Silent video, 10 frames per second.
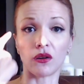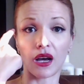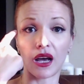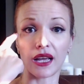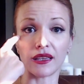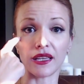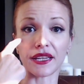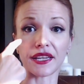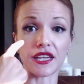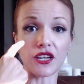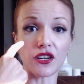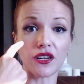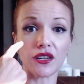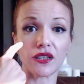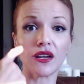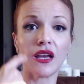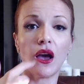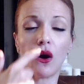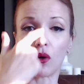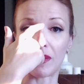highlighting here,
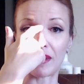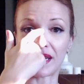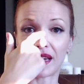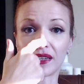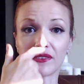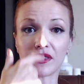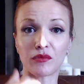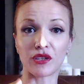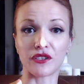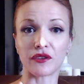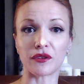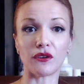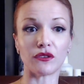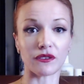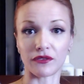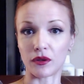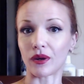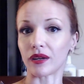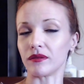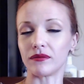or maybe down even the bridge of your nose if you
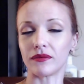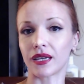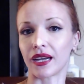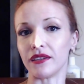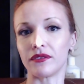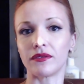want to kind of